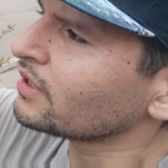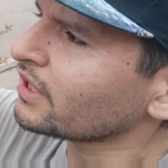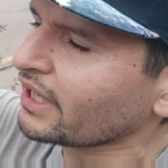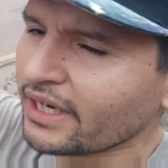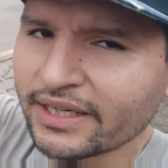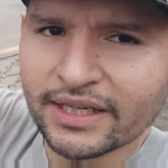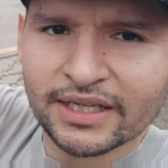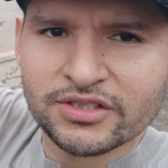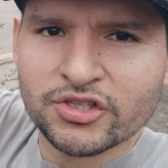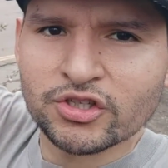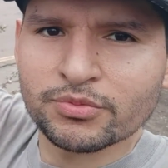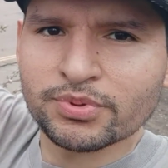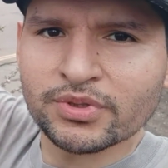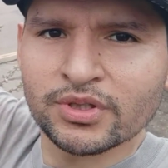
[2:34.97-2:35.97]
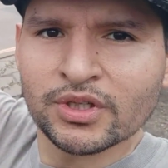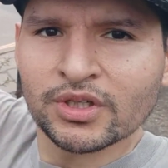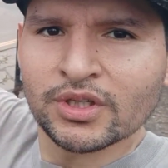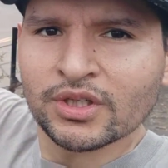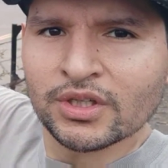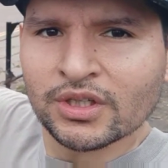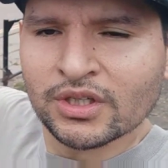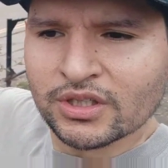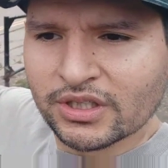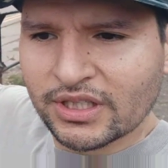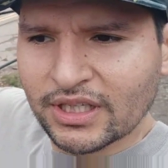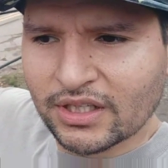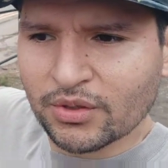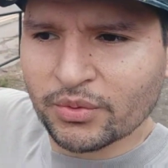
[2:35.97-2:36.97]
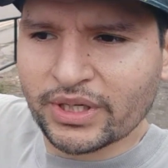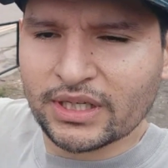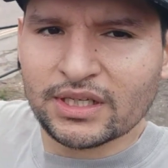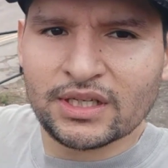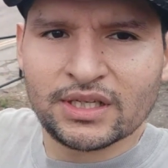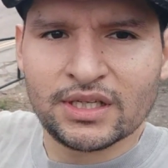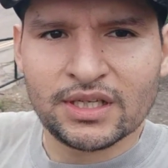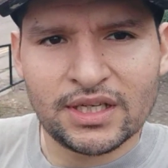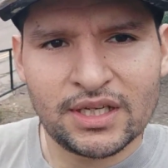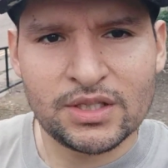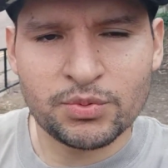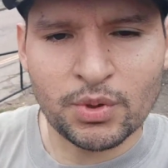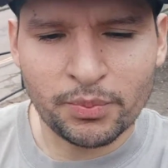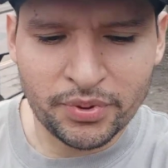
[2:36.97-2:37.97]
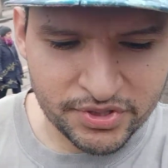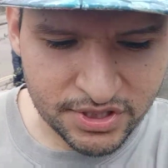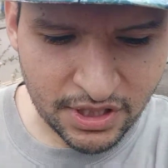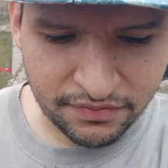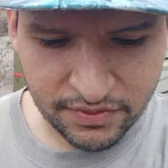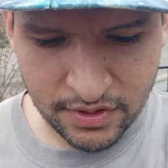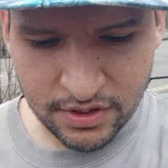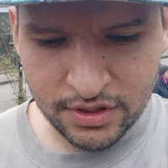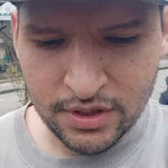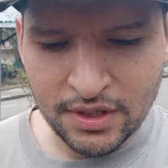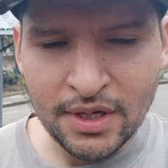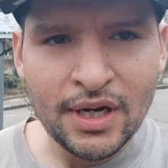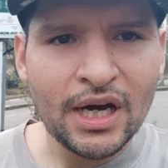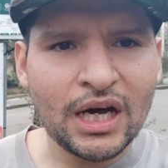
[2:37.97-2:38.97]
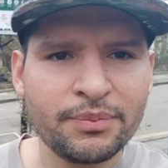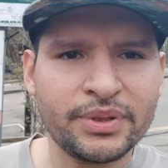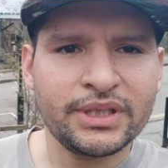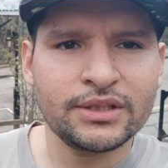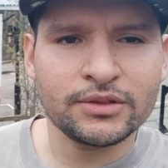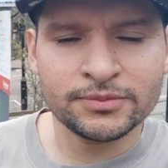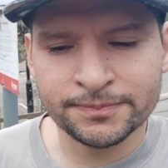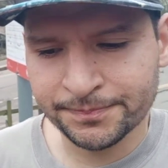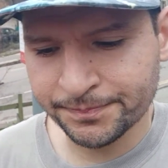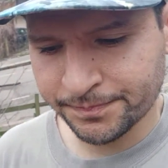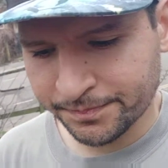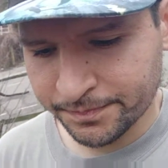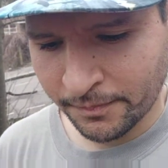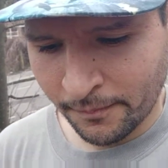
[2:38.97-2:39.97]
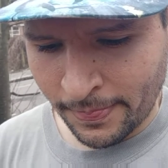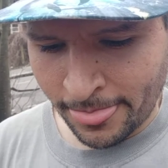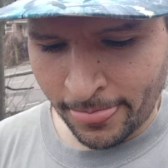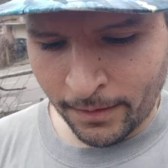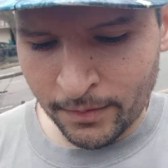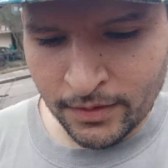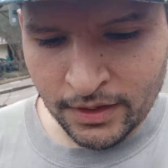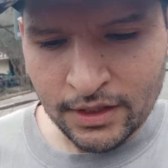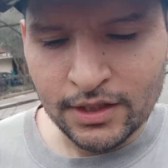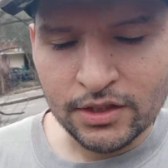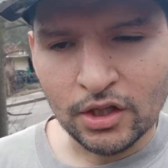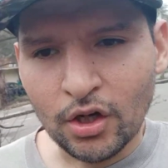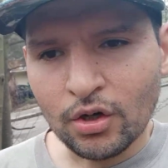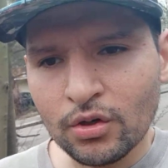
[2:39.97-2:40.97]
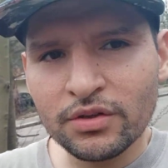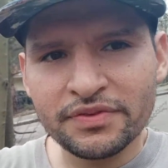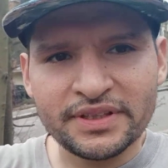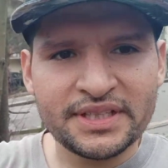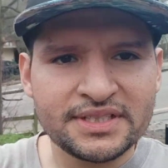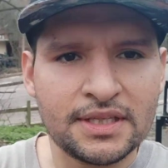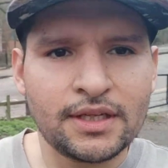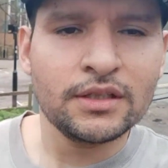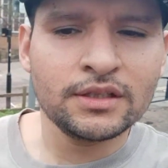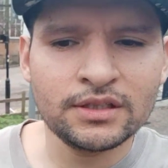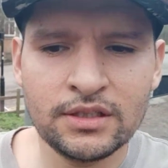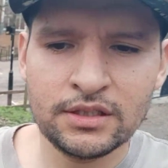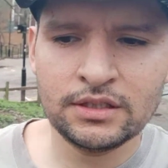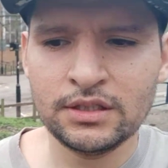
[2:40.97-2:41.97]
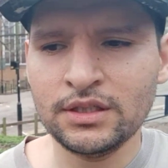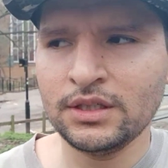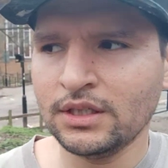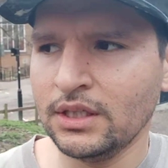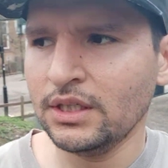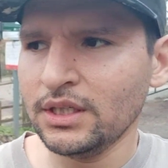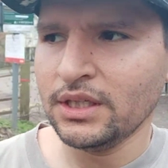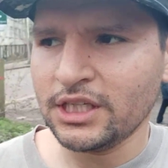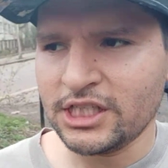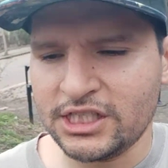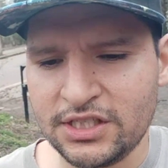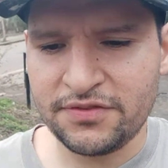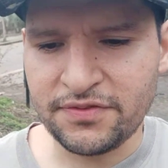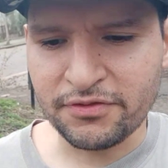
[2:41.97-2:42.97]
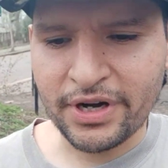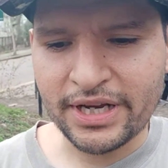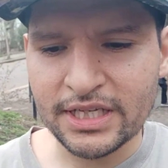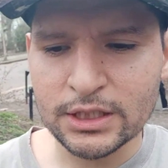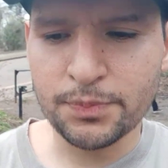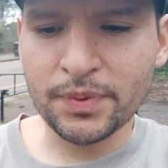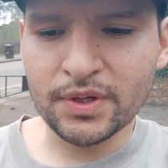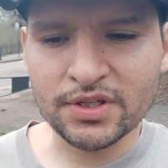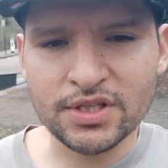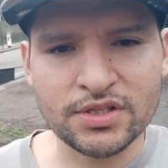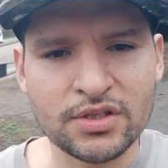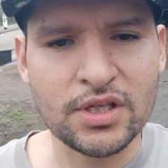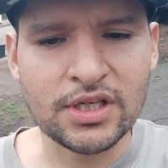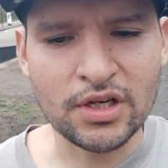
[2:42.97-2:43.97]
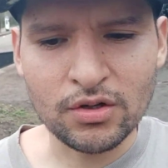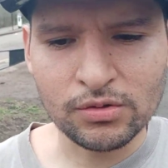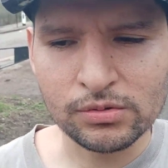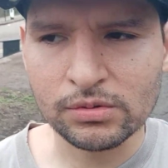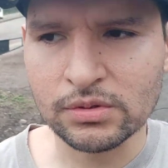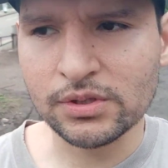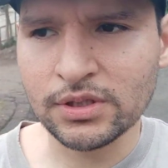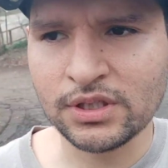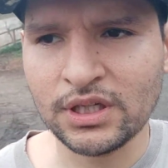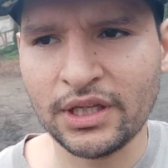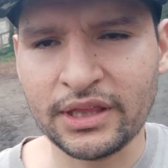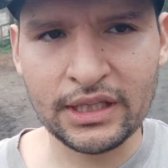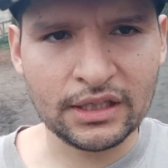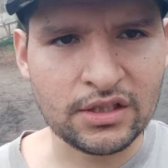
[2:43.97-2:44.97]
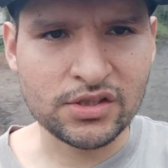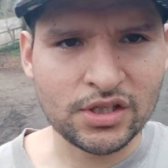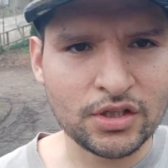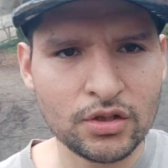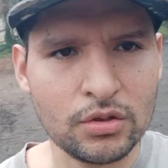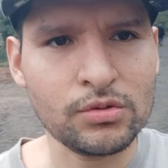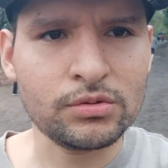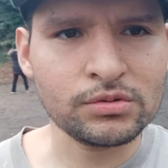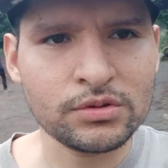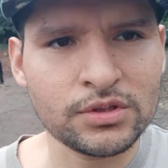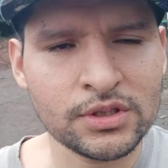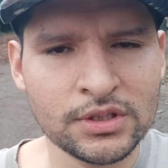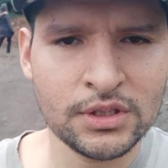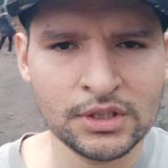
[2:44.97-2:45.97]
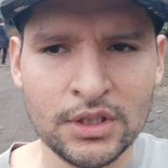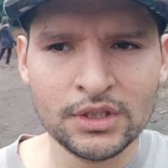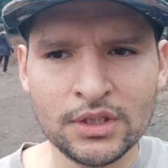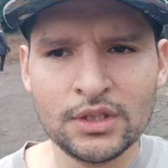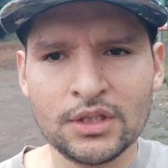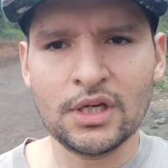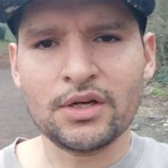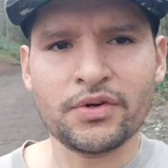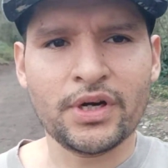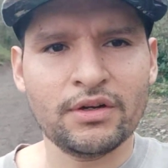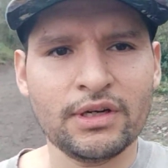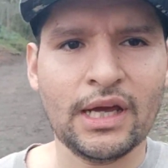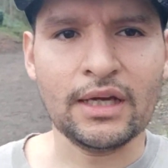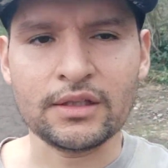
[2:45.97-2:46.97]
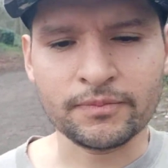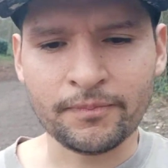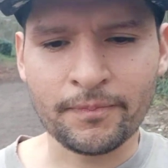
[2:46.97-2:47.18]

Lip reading: Highgate Tube the other way, it's 1.7 uphill. Now the whole of this thing is raised because it's on an old, I think it's on an old rail line.